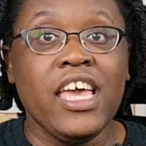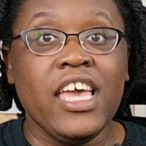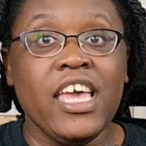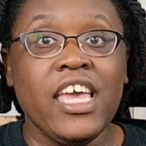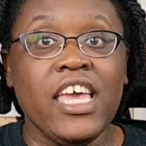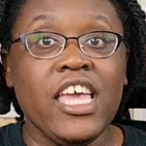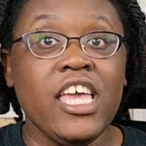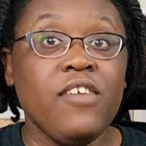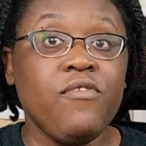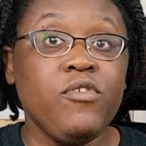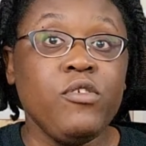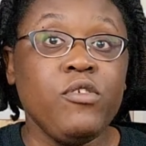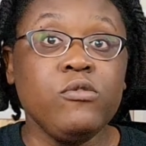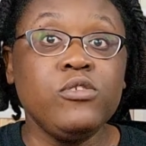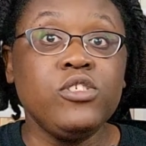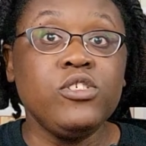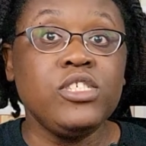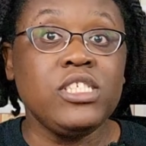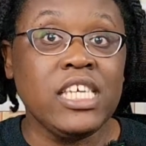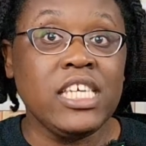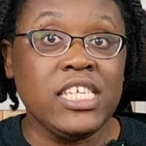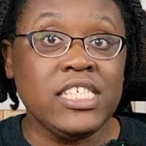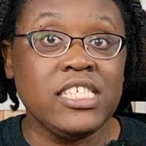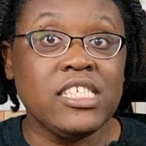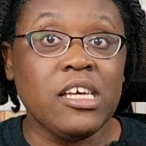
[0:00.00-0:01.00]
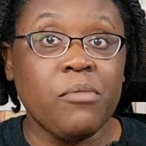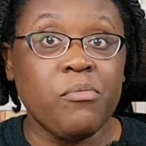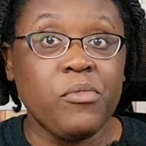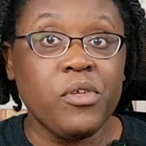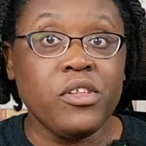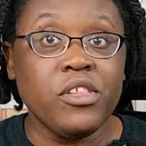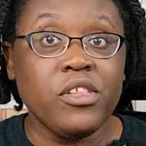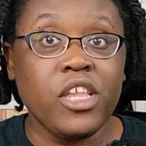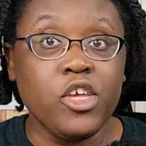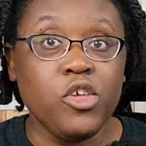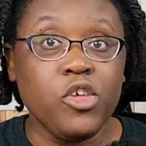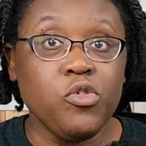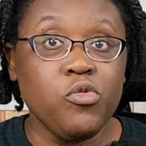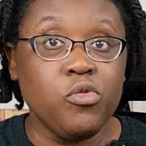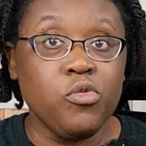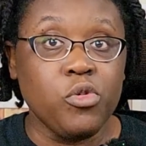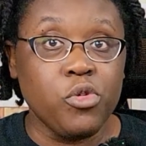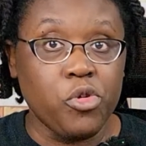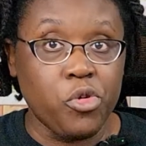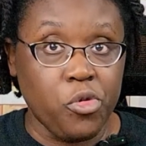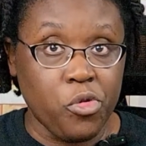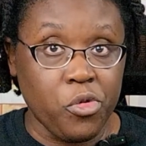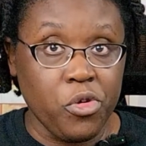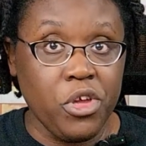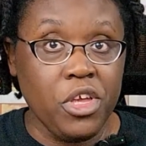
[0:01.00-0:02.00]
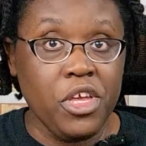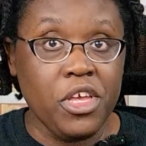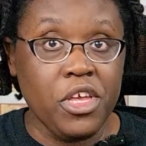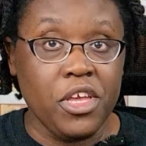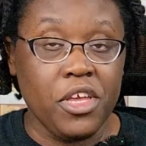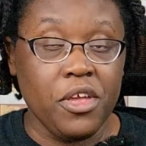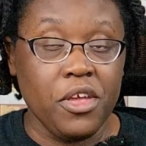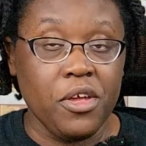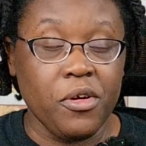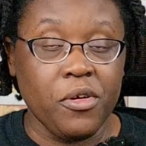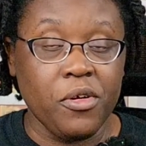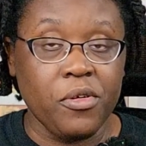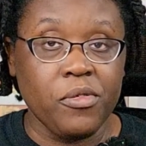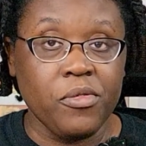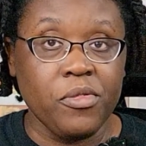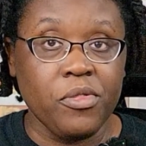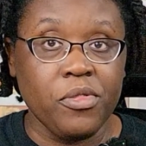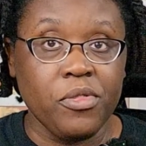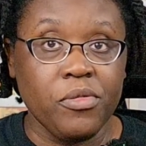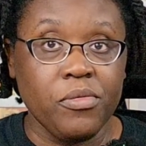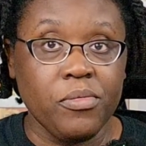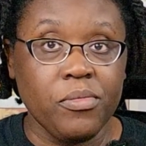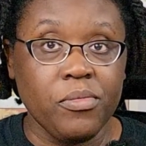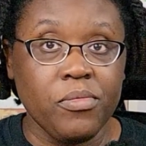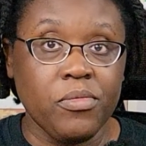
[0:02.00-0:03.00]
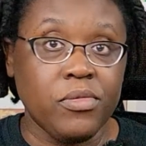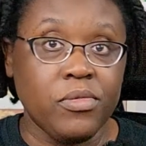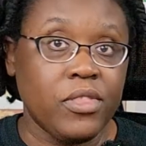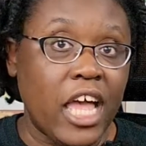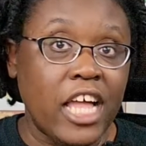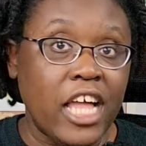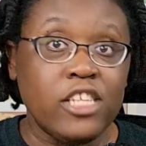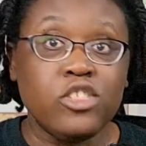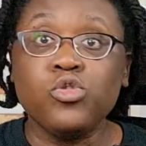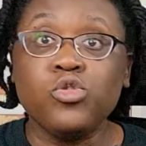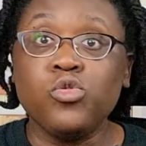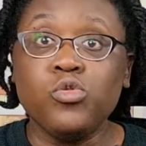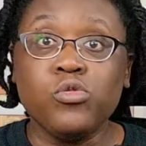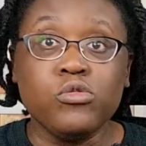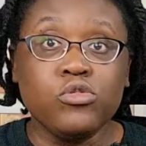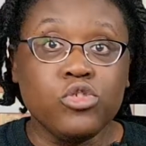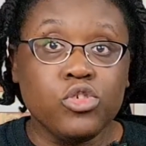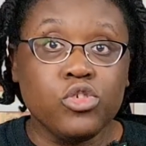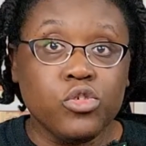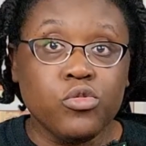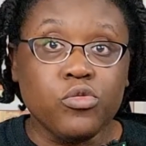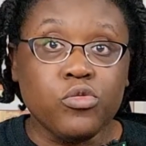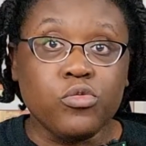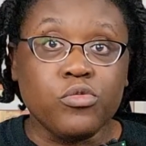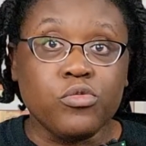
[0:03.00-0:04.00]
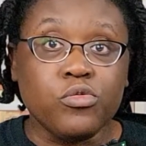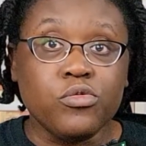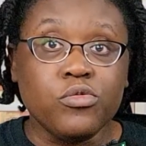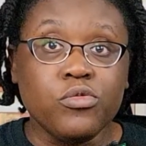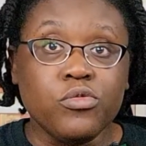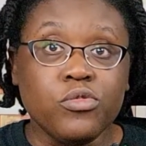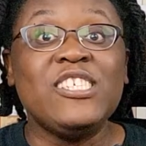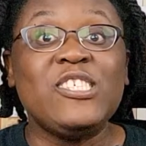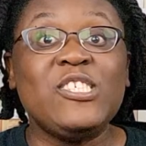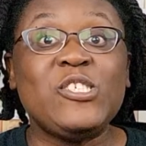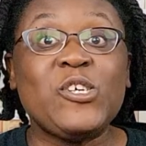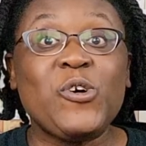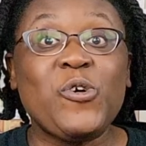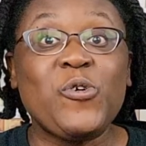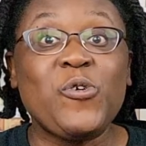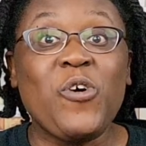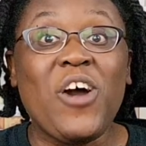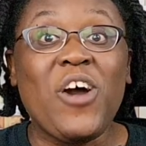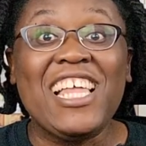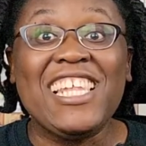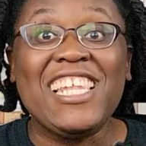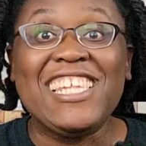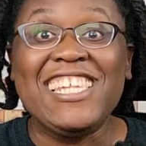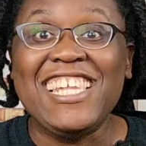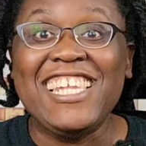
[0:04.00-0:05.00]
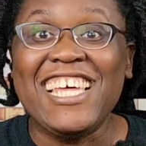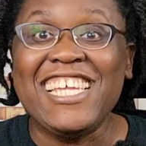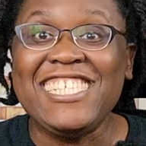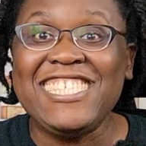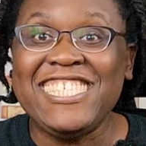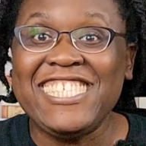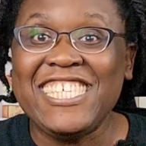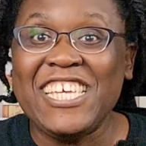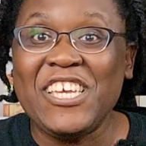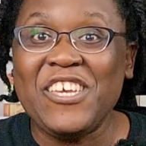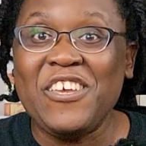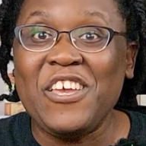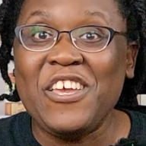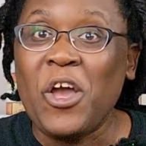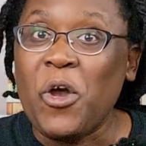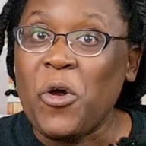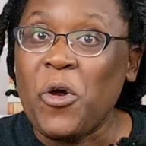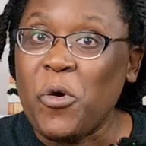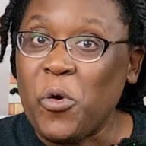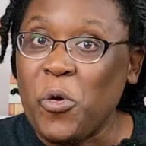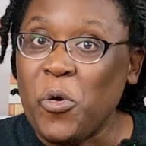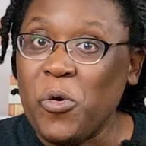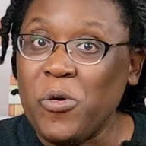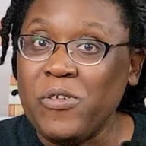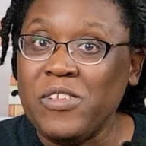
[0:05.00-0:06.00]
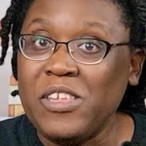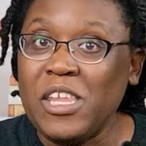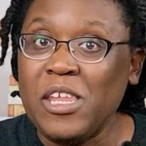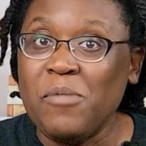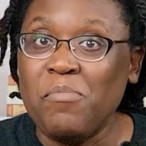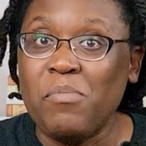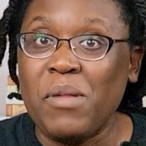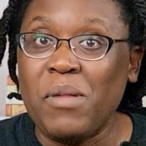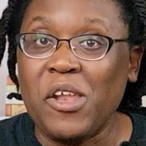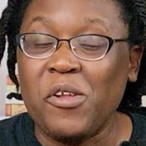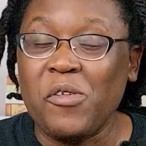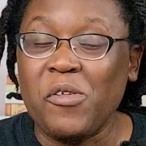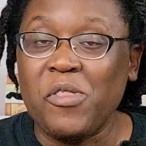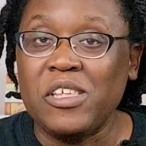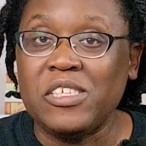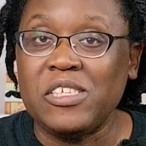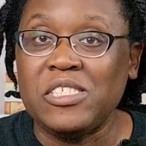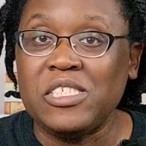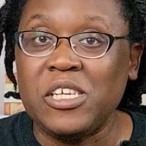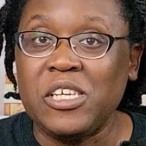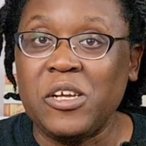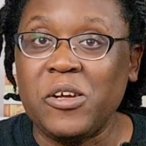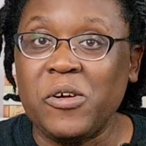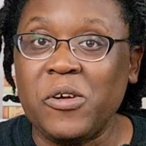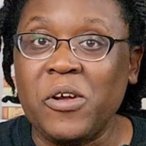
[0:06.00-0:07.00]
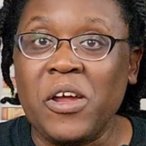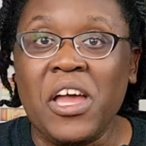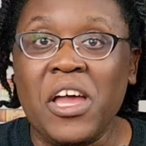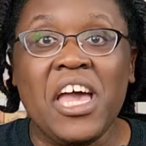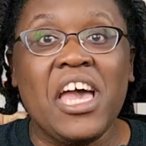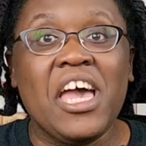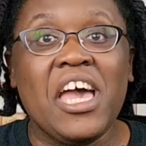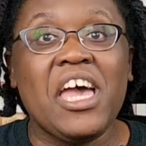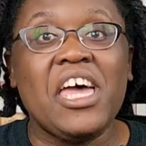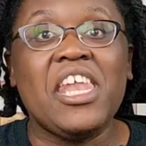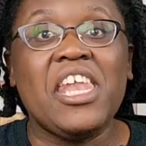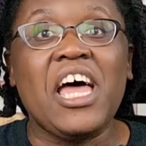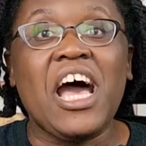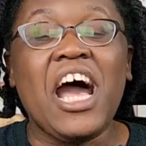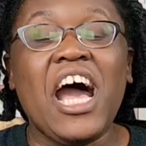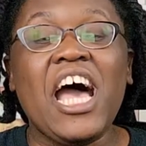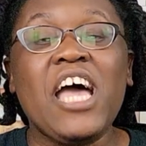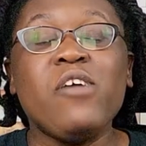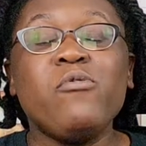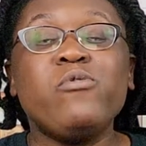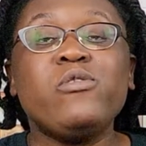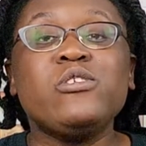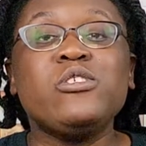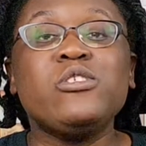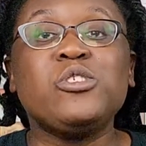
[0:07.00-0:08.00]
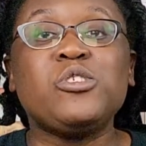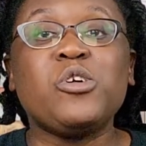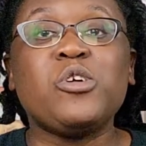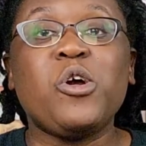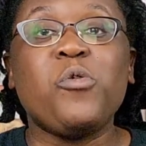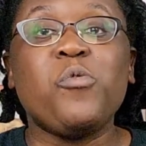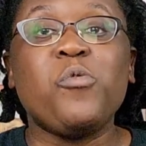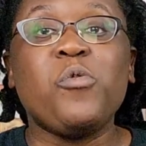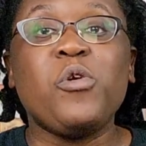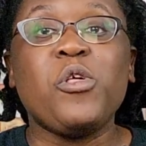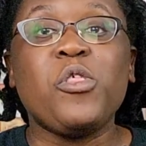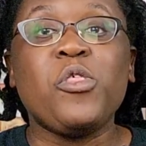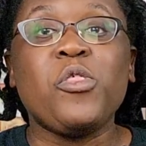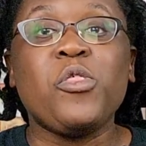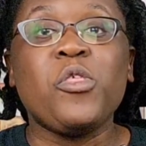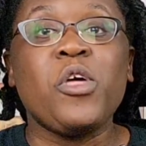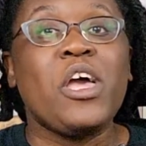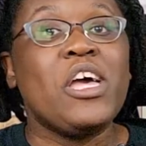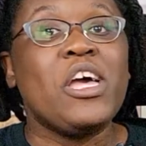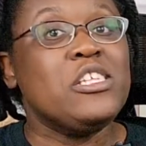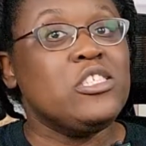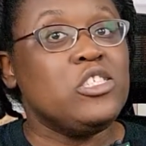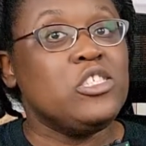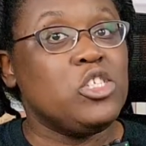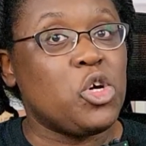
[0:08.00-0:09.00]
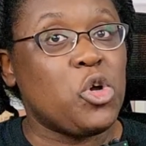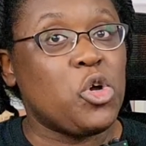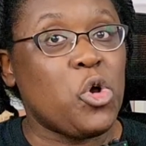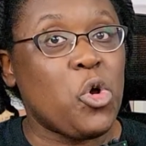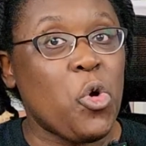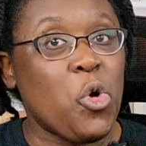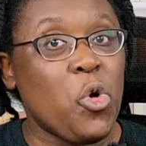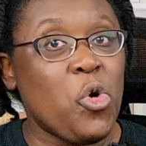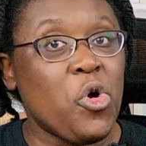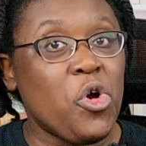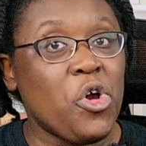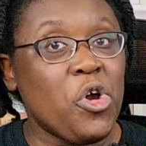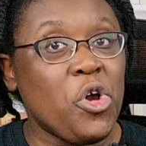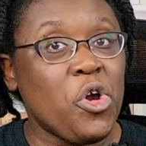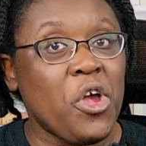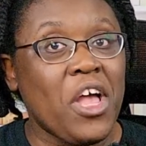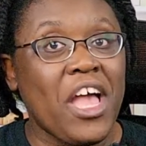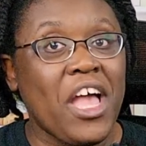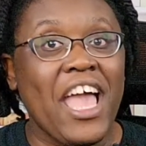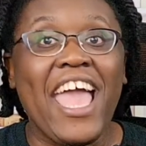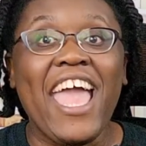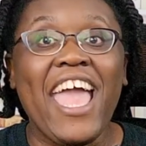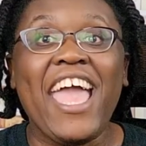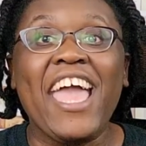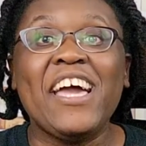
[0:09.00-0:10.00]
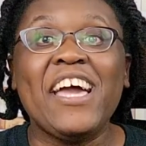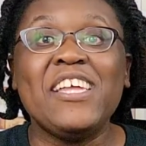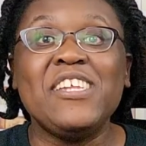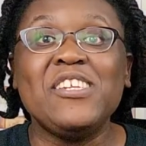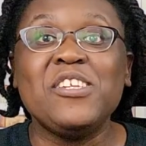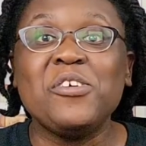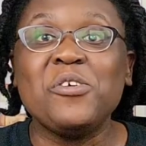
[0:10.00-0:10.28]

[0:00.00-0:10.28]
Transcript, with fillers: If you see something that you agree here, that's cool too. So let's see who did it better this year, and I will start with decor and